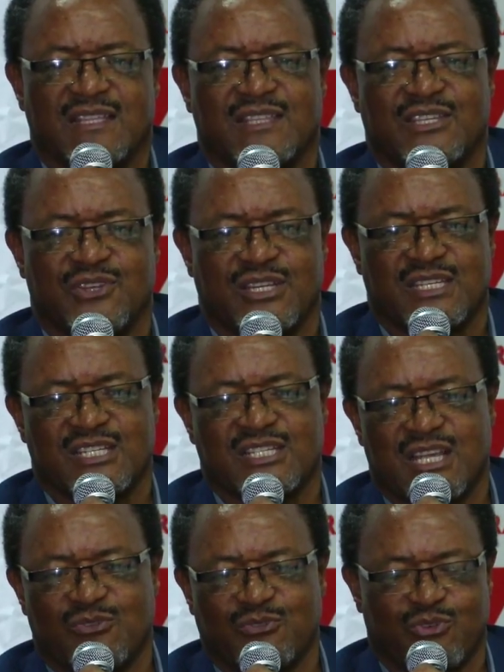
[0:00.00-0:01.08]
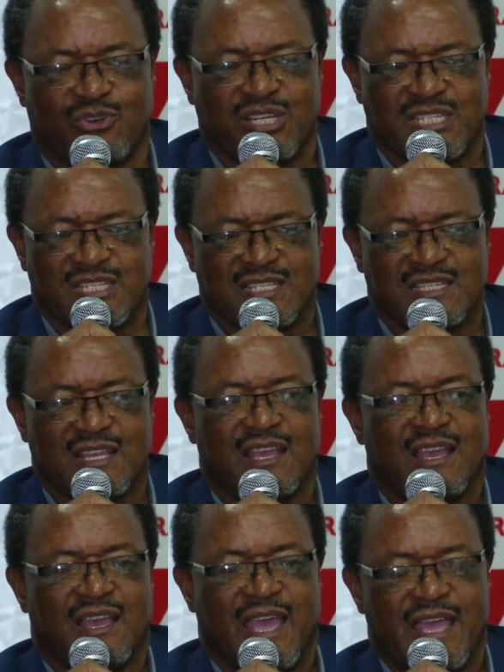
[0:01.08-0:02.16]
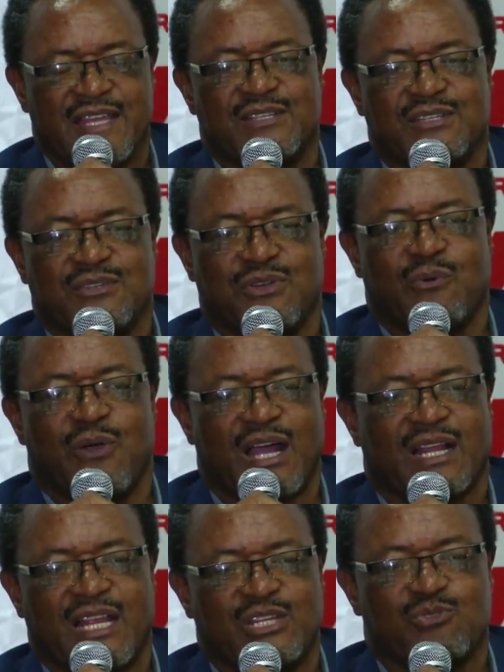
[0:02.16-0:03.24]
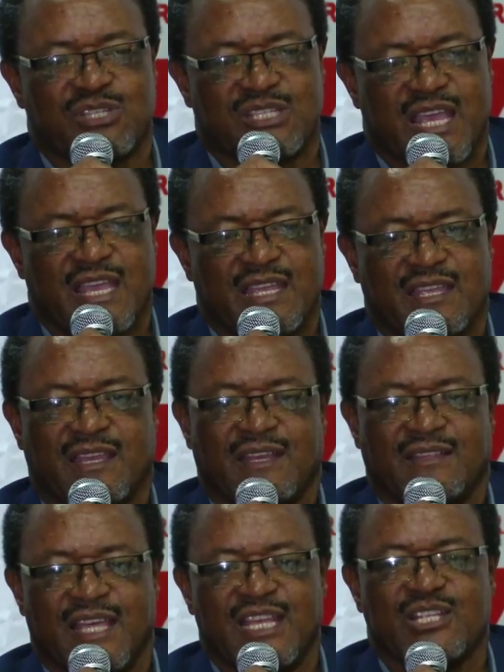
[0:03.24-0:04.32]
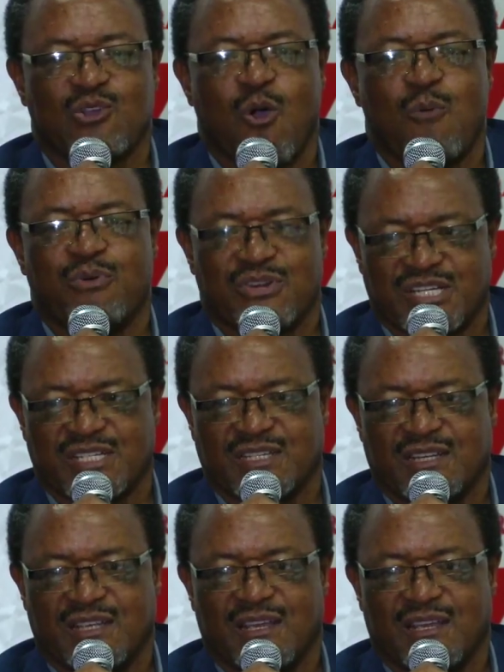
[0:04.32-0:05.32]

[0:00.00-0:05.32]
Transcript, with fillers: the traditional authorities, and we are glad to say there is cooperation.